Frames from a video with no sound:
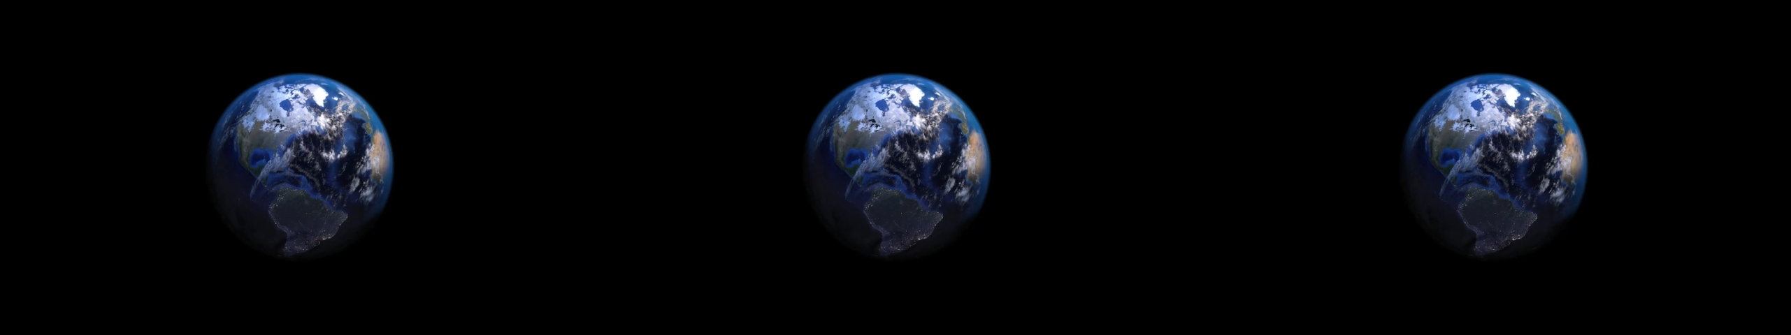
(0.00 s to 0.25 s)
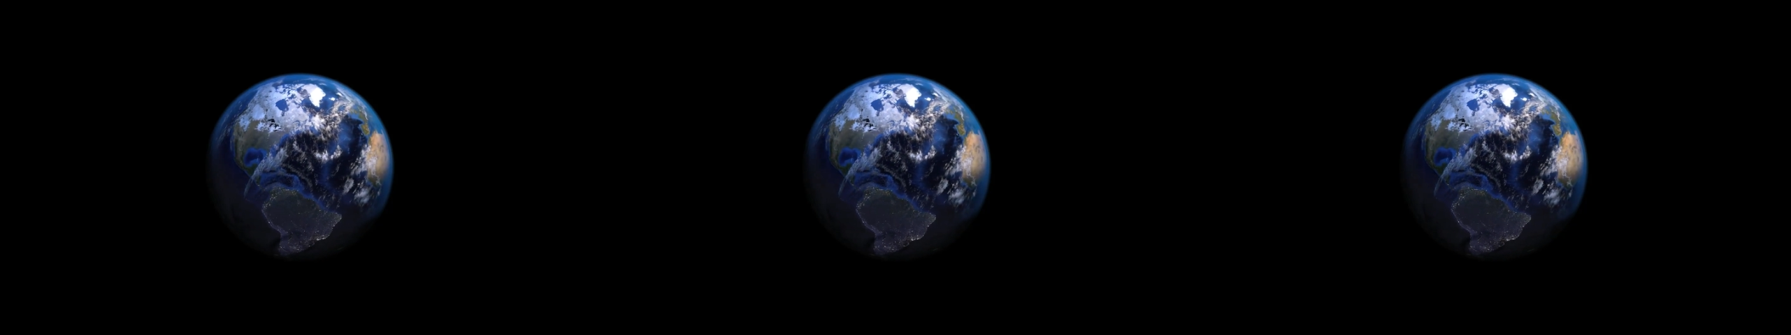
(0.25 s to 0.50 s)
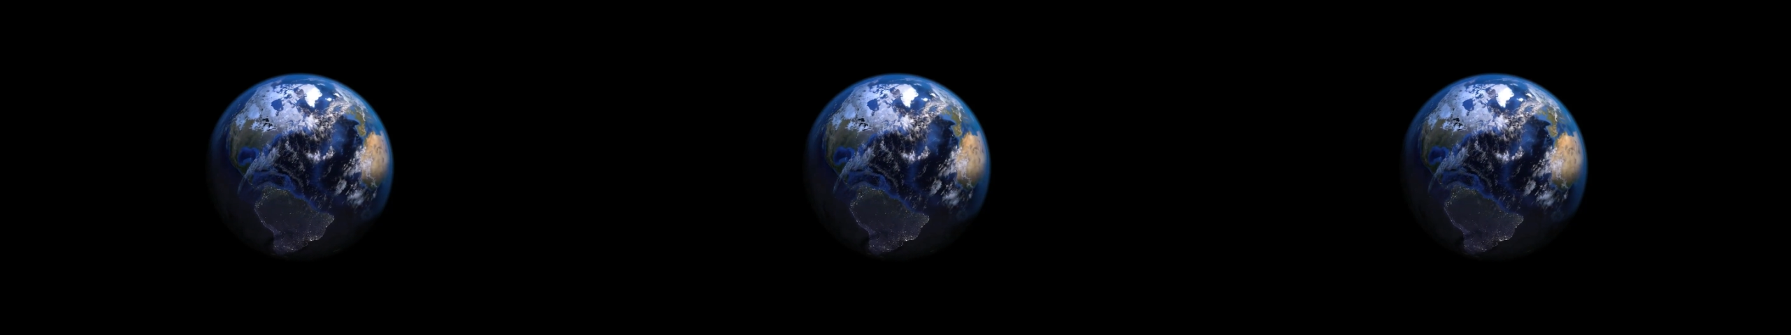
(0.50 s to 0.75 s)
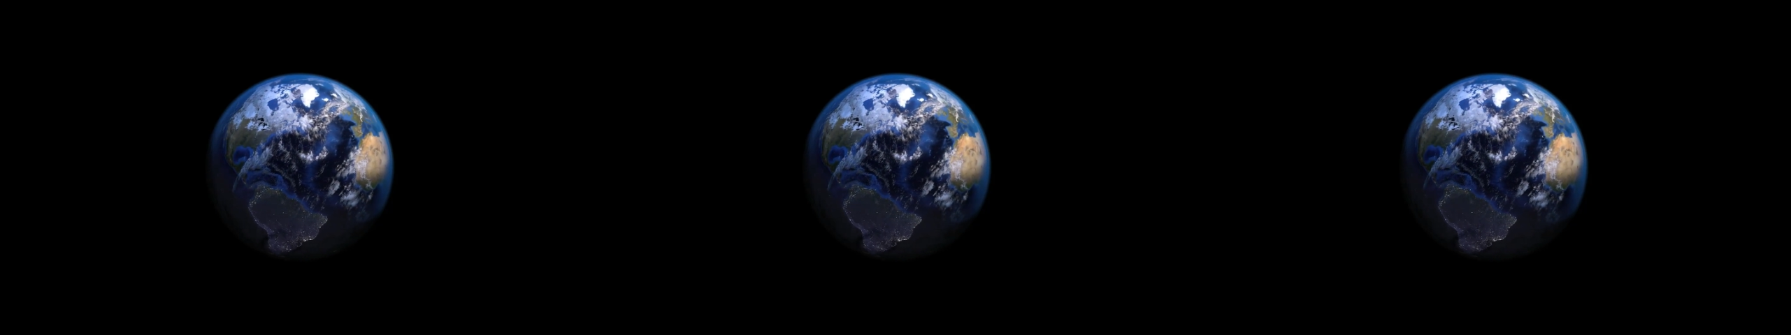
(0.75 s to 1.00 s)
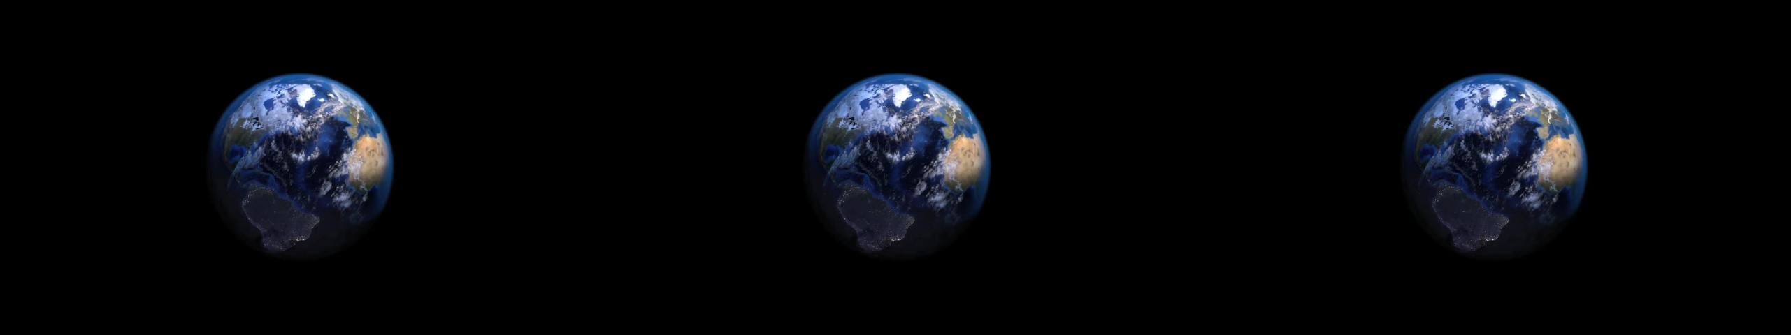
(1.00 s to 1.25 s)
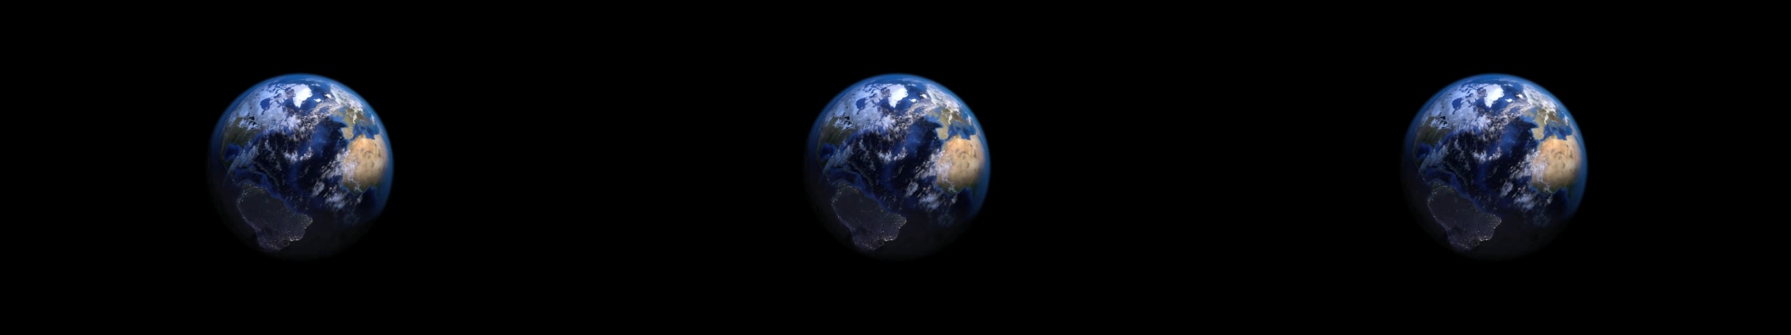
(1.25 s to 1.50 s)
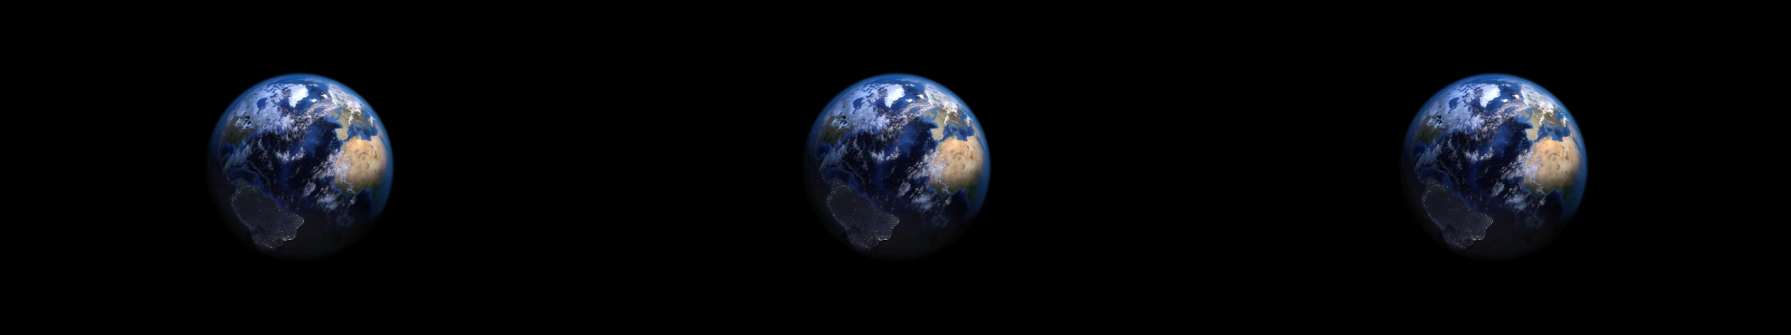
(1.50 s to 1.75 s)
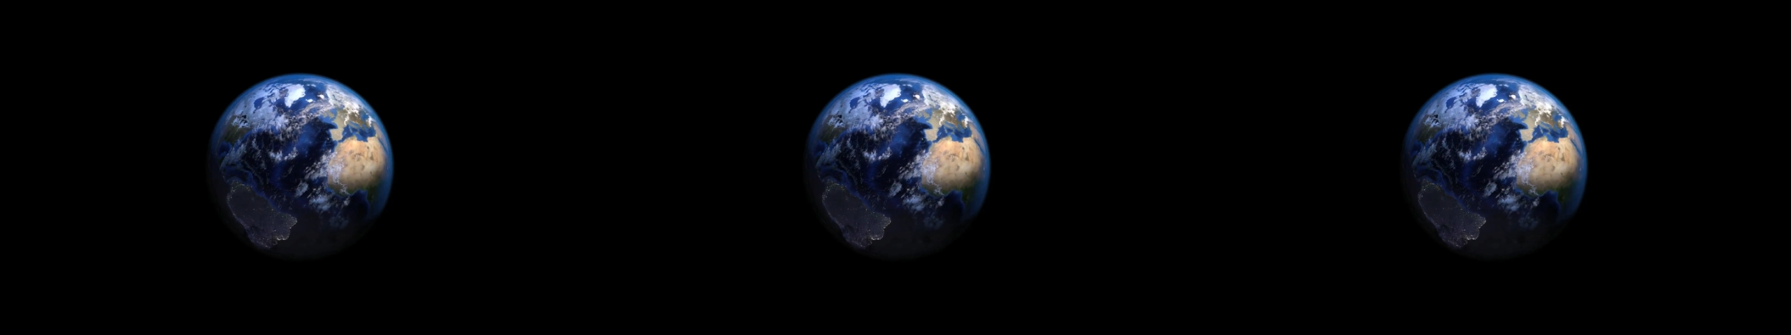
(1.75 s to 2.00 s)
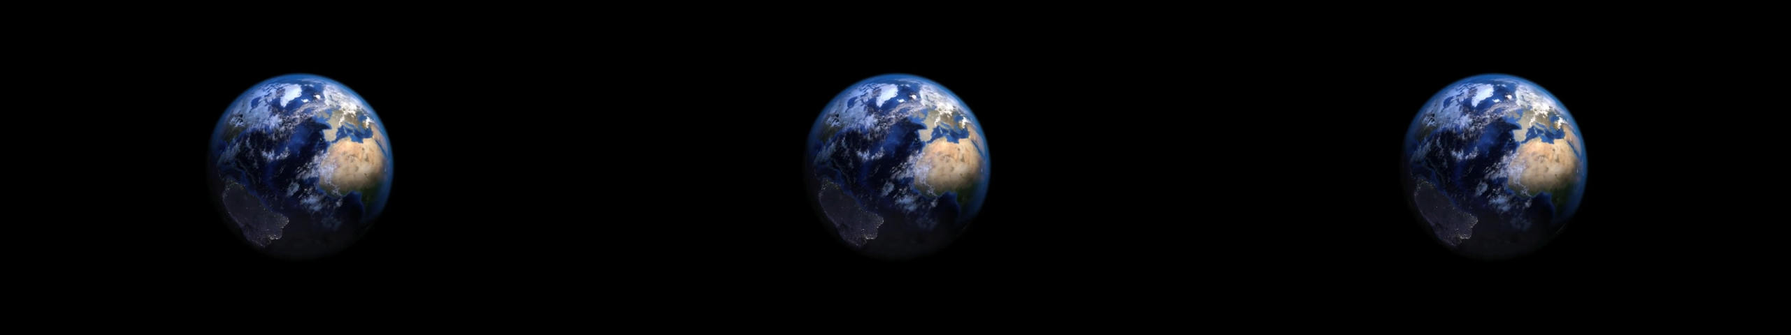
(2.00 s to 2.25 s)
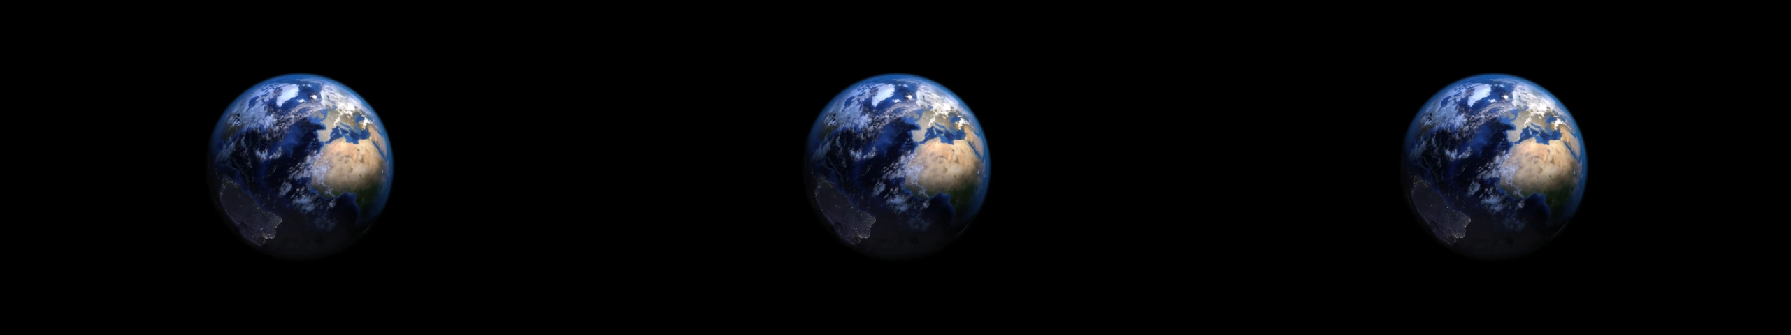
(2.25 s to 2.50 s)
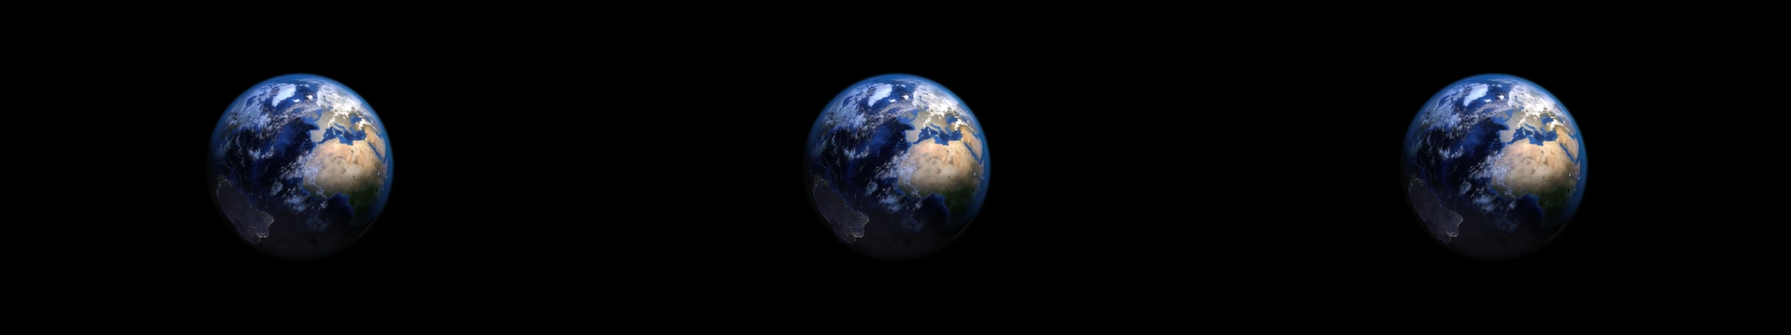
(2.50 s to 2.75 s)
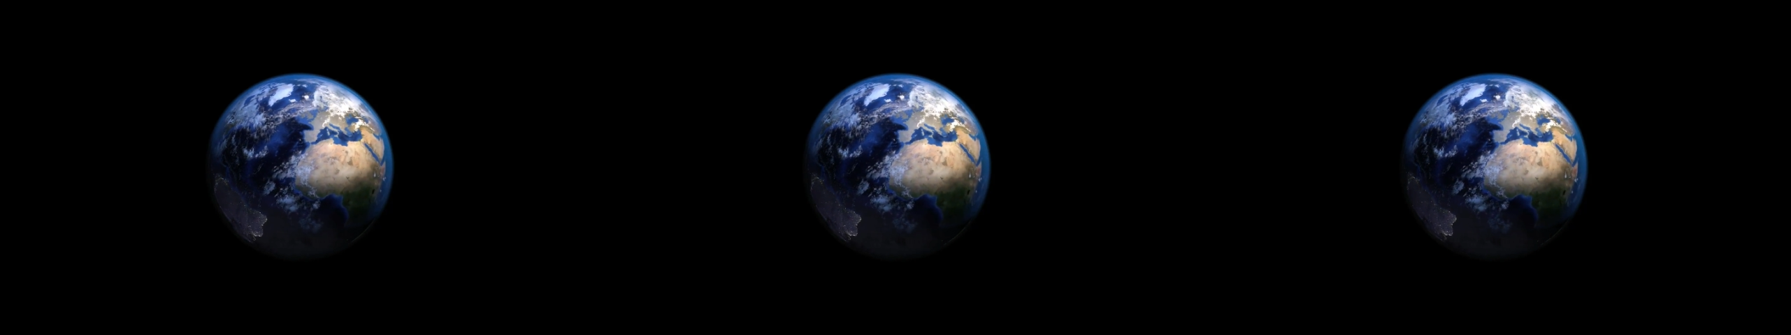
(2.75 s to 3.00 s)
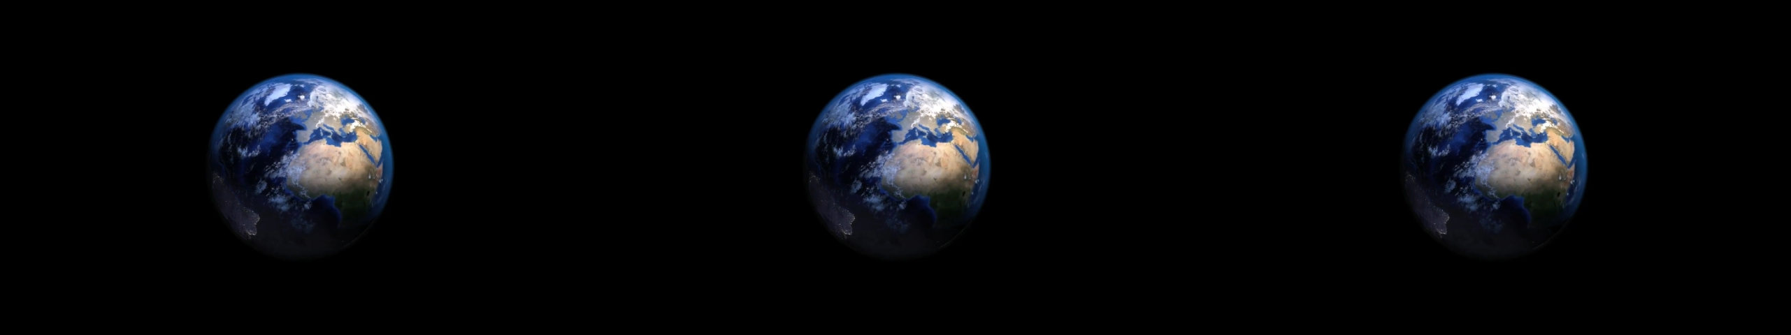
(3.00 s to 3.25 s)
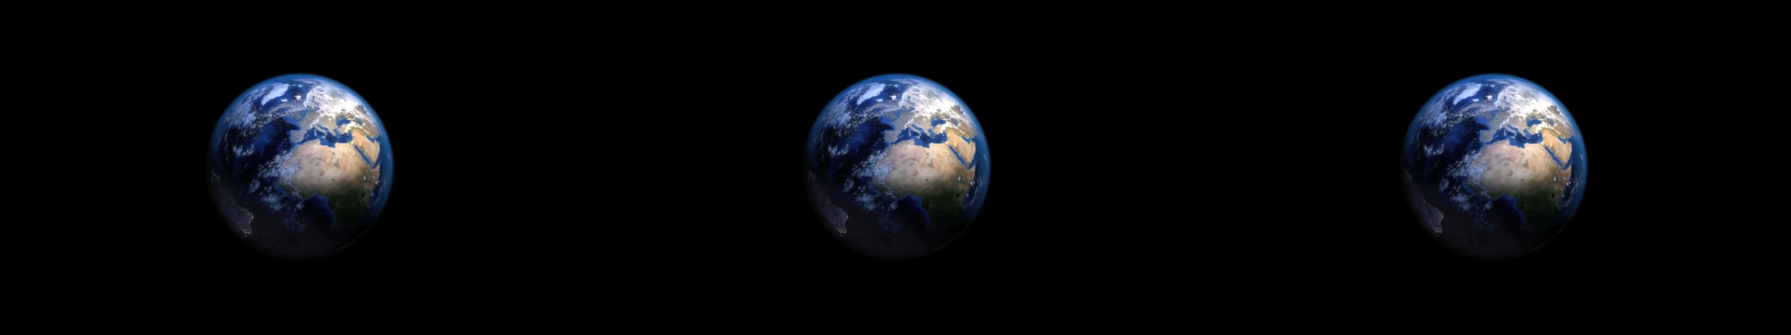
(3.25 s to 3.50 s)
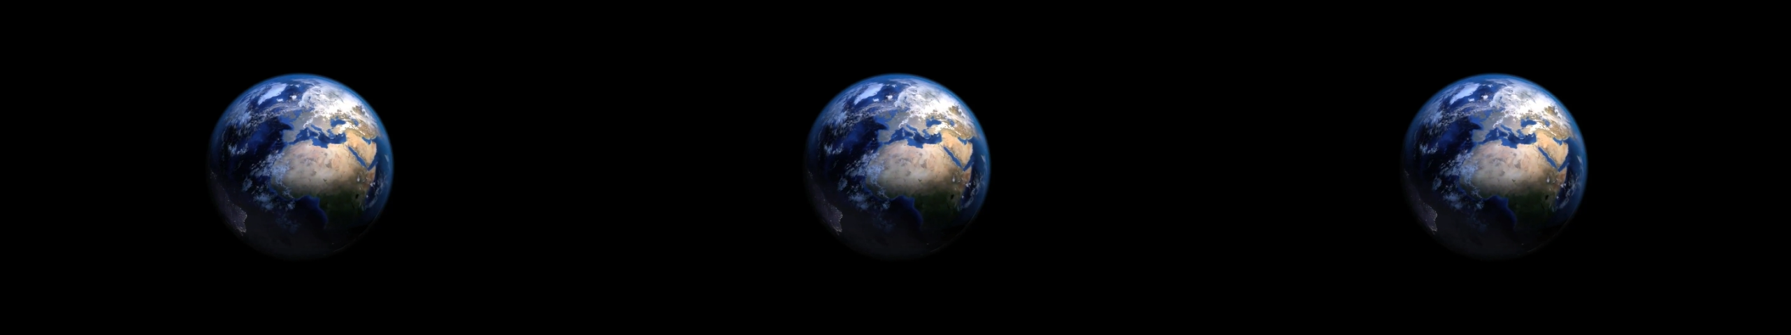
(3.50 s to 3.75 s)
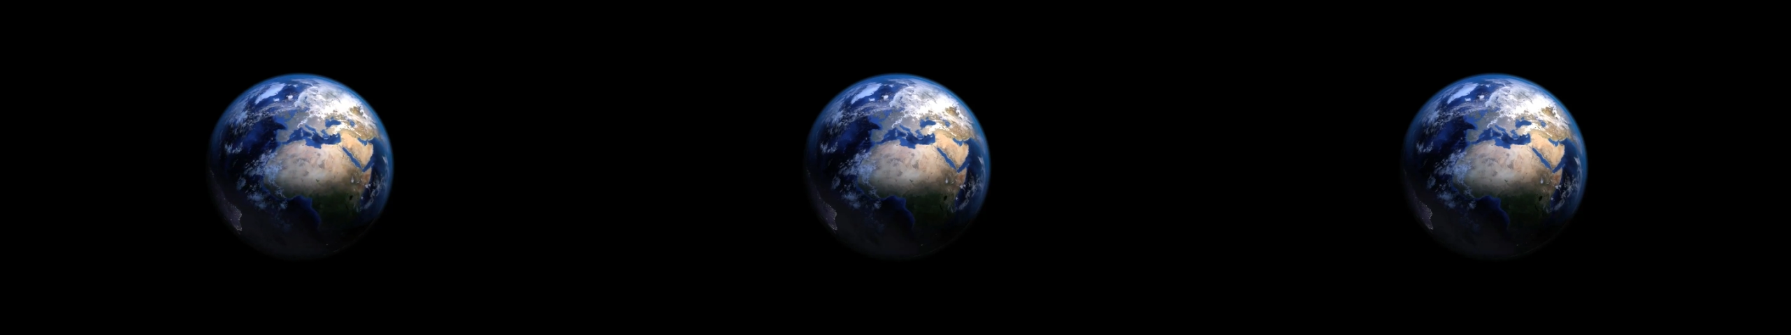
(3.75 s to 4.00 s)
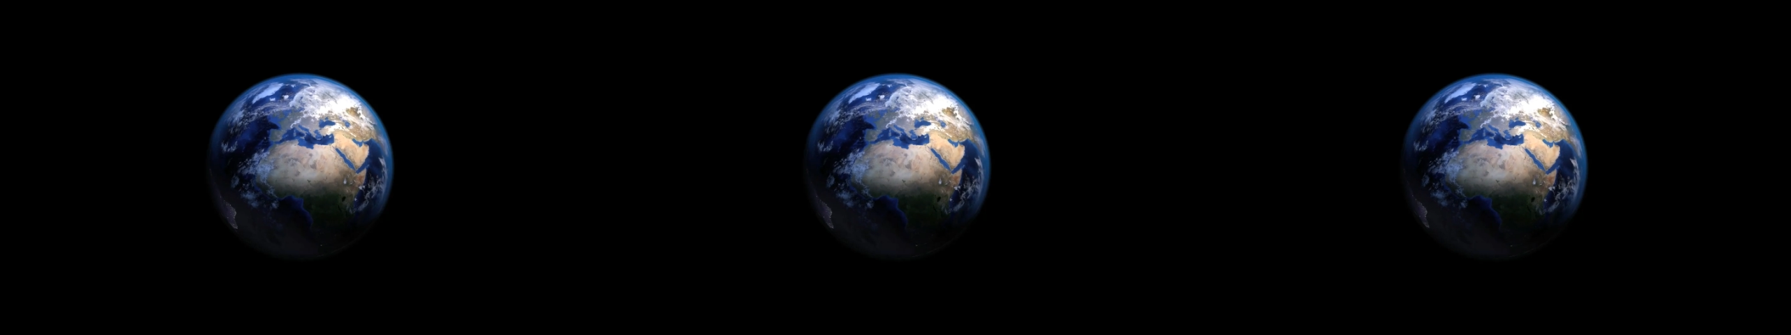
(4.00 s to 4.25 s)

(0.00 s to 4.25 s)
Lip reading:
[unreadable: no face in view]